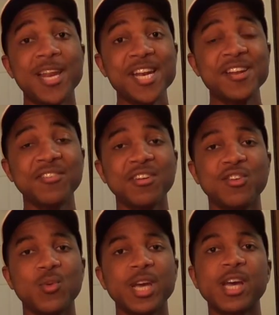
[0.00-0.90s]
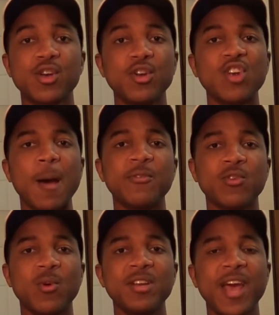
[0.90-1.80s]
in addition to doing a good job
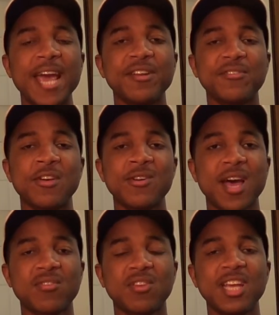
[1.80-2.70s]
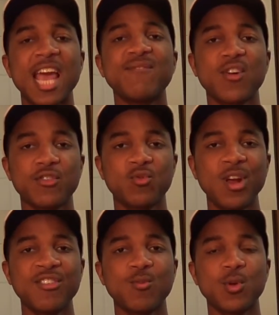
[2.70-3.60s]
showing Diana's curiosity and
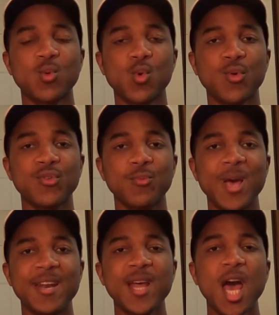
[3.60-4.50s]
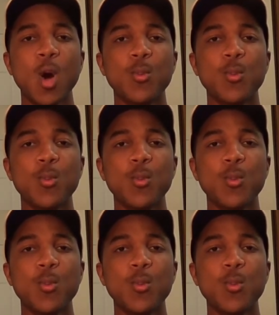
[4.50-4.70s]
frustration with the world of men,